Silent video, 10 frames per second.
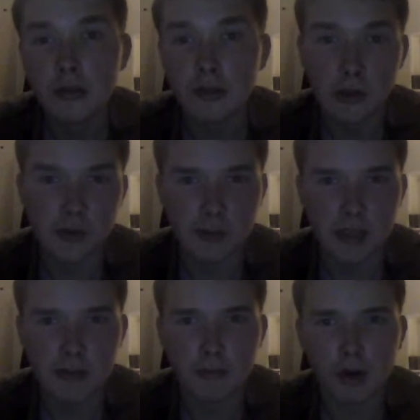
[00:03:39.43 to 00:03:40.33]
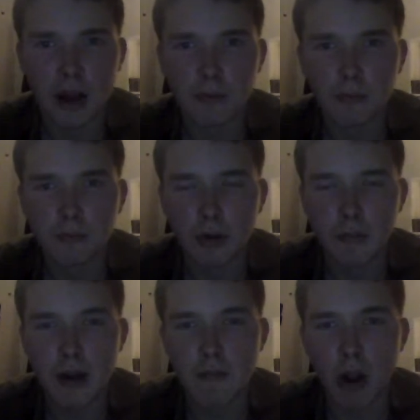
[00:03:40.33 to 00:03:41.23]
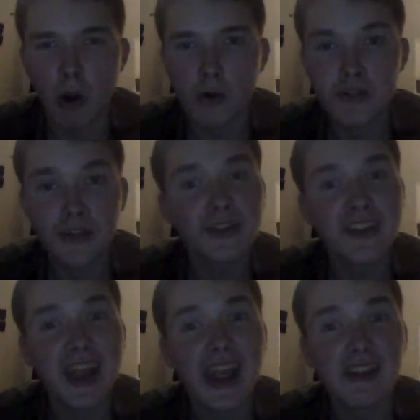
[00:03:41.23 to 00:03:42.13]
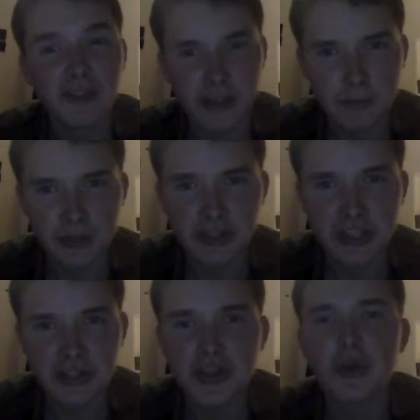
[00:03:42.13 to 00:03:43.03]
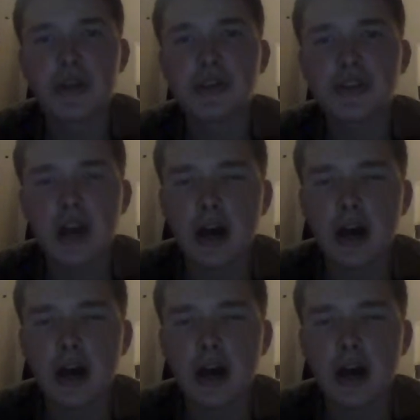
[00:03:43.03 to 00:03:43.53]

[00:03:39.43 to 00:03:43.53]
That was a big problemo still today for the M16 series.